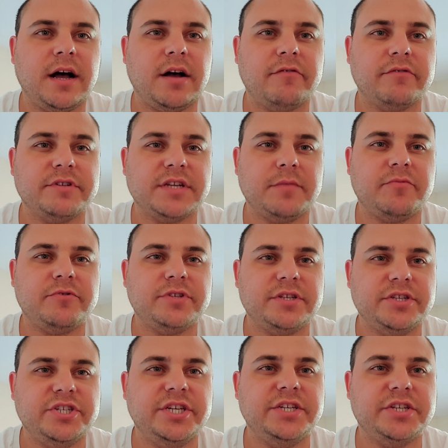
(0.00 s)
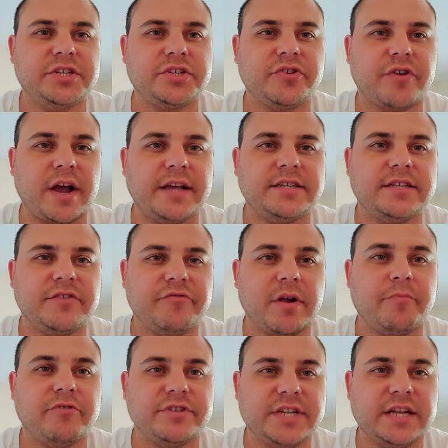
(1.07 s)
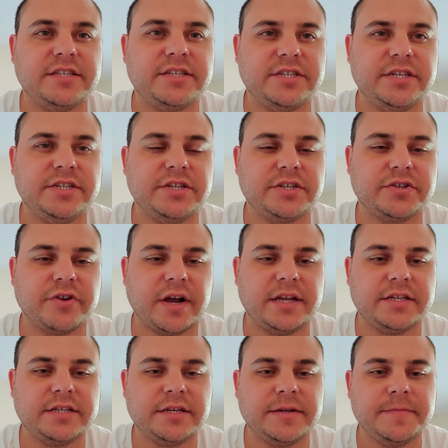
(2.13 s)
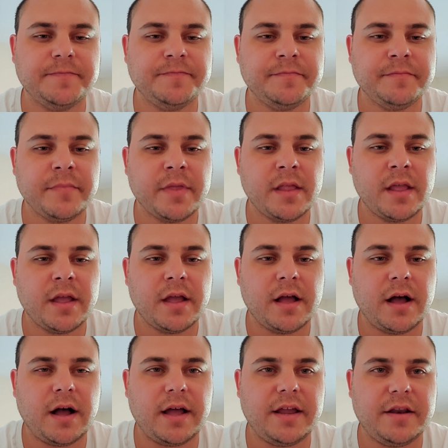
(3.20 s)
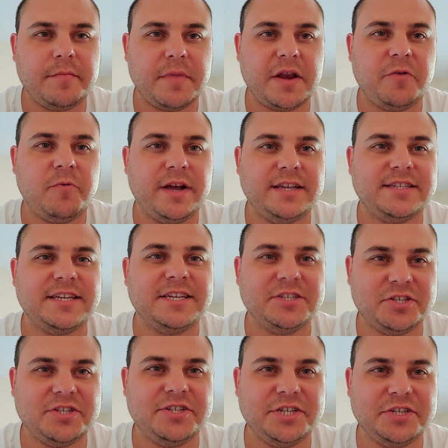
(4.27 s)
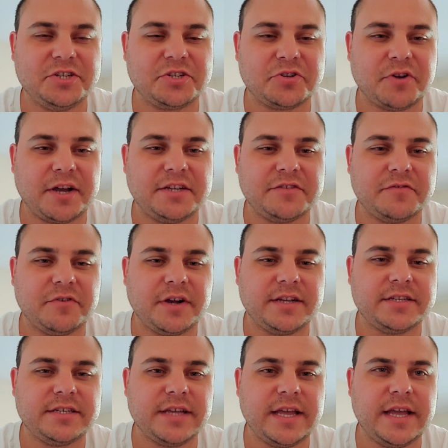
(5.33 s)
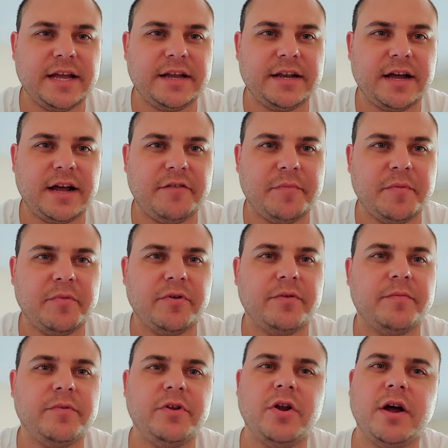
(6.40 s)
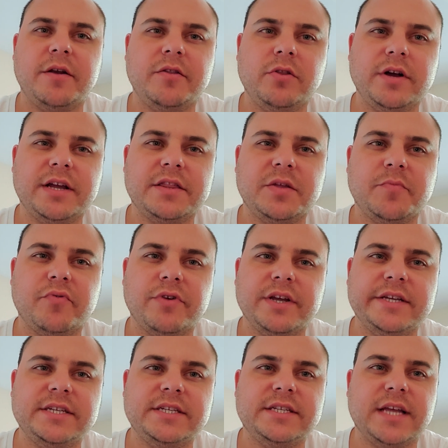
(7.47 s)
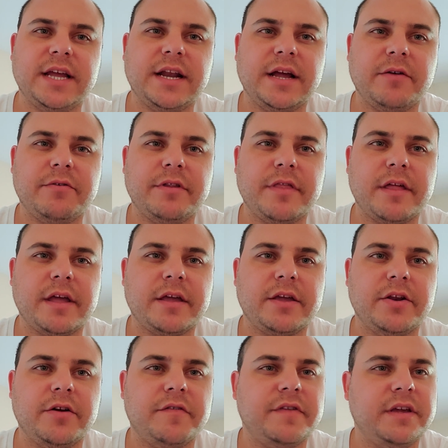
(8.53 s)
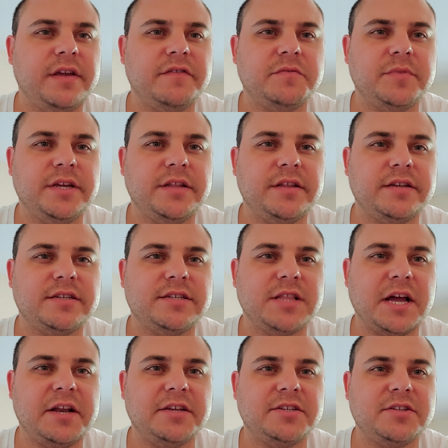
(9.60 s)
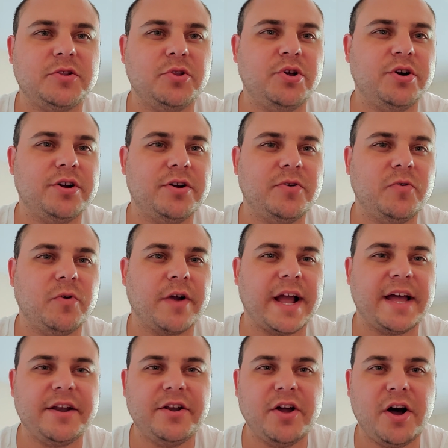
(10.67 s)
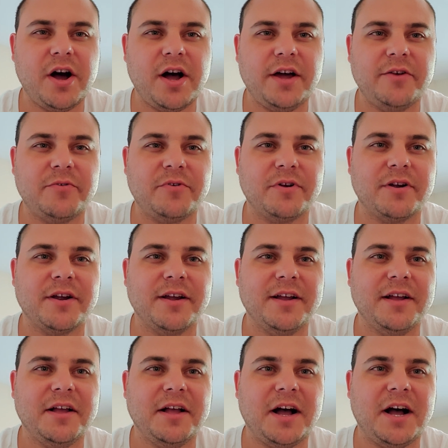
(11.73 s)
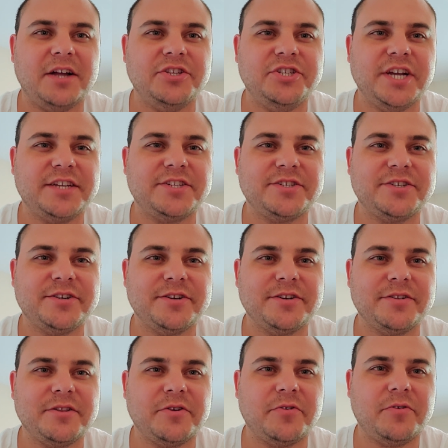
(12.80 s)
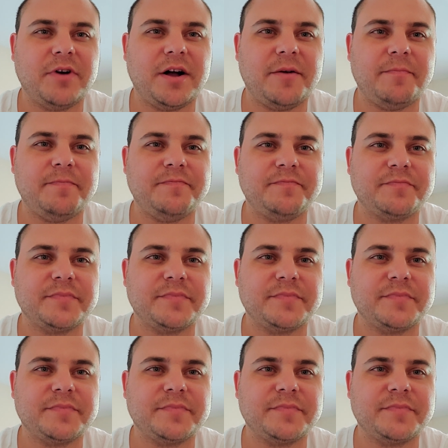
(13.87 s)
resembles Jesus Christ and represents Jesus Christ, and in many ways is Jesus Christ for us. And I remember, you know, I'd look at the priest and I would think, you know, if he gives me the slightest look or head nod or gesture, little,